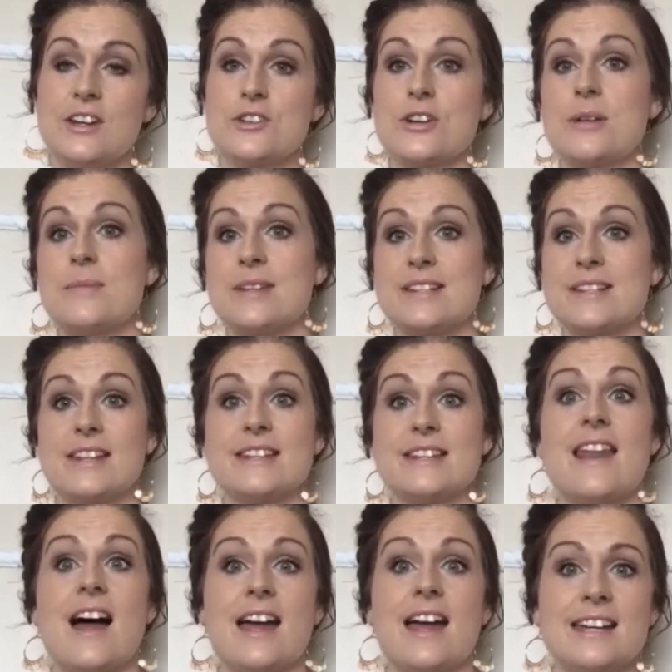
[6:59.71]
treatments, and there's
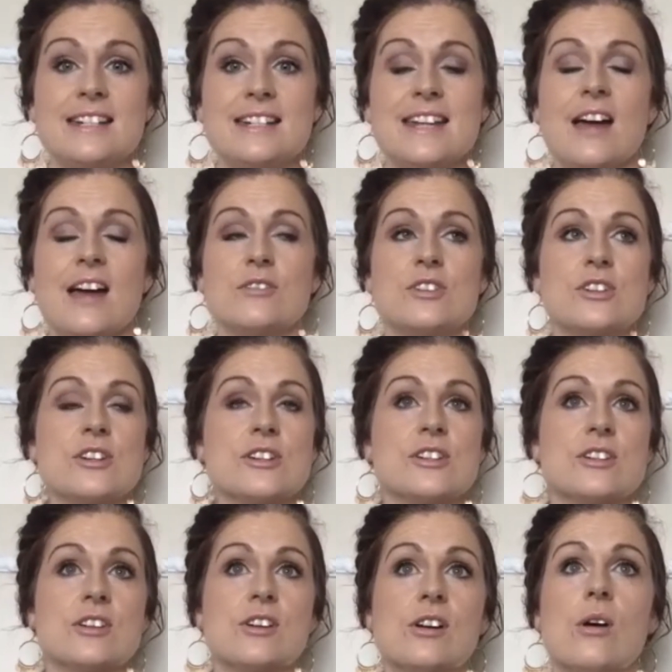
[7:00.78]
lying down,
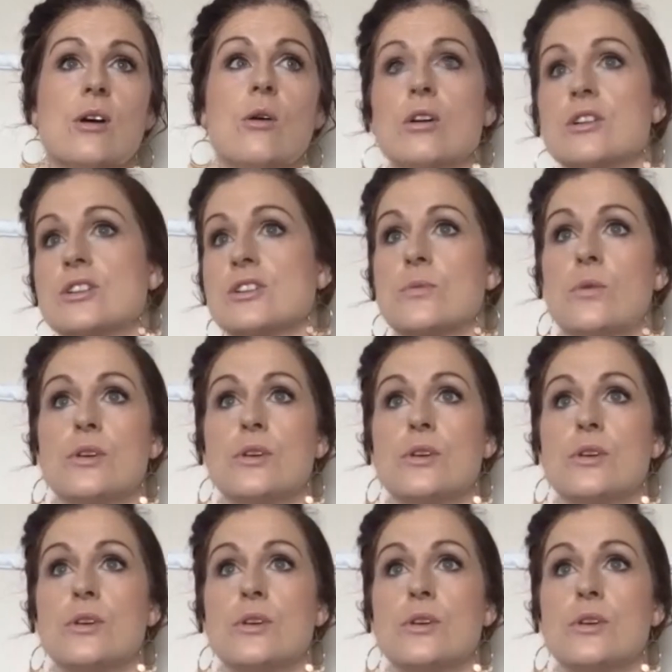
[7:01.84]
just gorgeous,